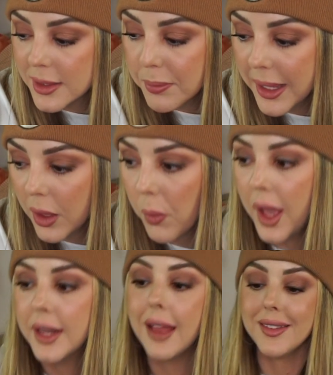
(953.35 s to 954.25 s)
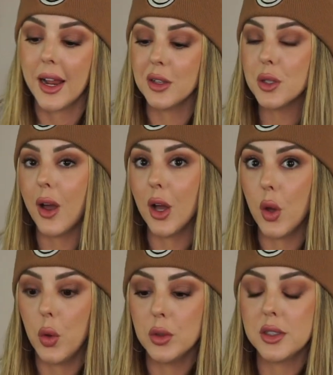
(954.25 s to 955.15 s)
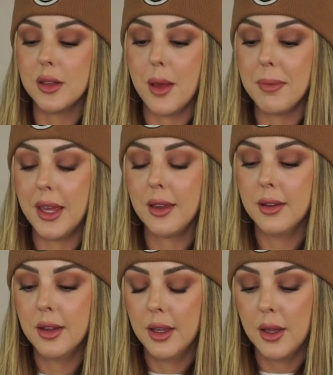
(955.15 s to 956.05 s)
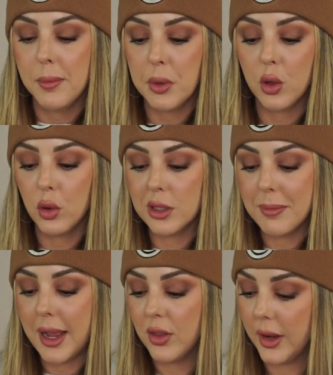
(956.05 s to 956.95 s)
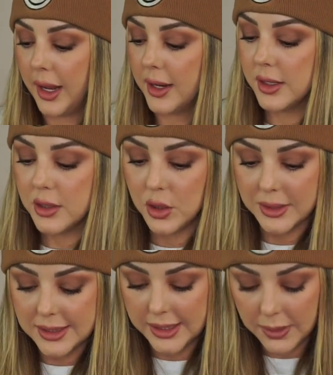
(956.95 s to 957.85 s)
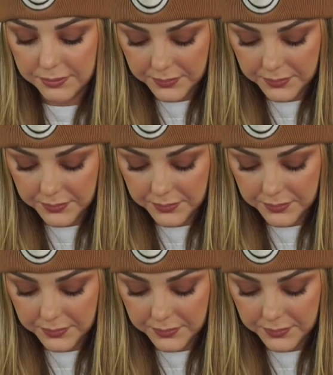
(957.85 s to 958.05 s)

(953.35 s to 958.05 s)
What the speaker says: the pink one. And then I also got gold. So let me put gold on my other hand so you can see.